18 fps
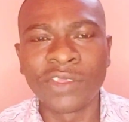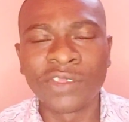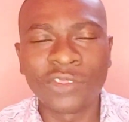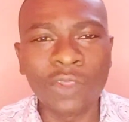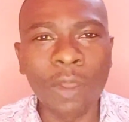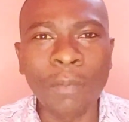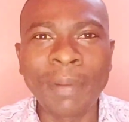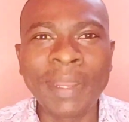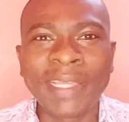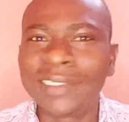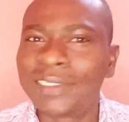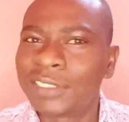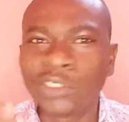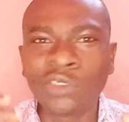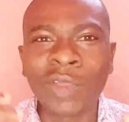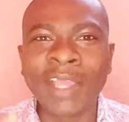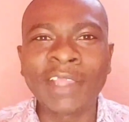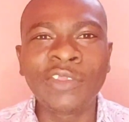Stop
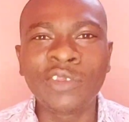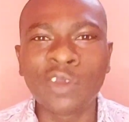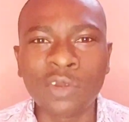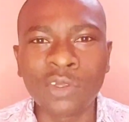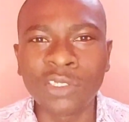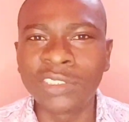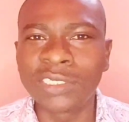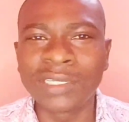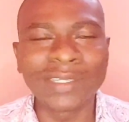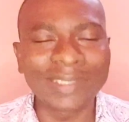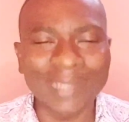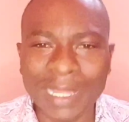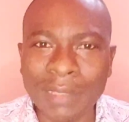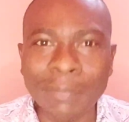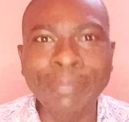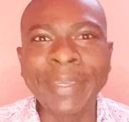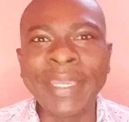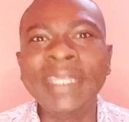letting your ideologies
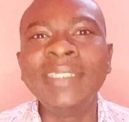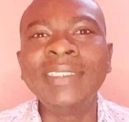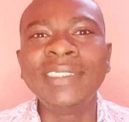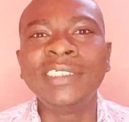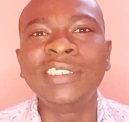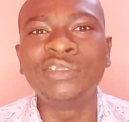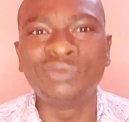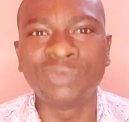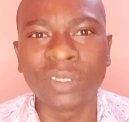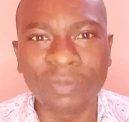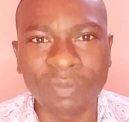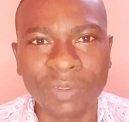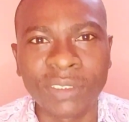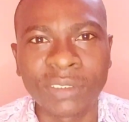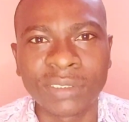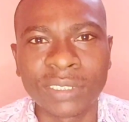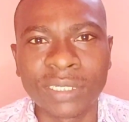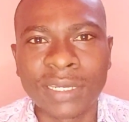and being
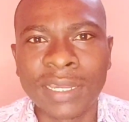need-driven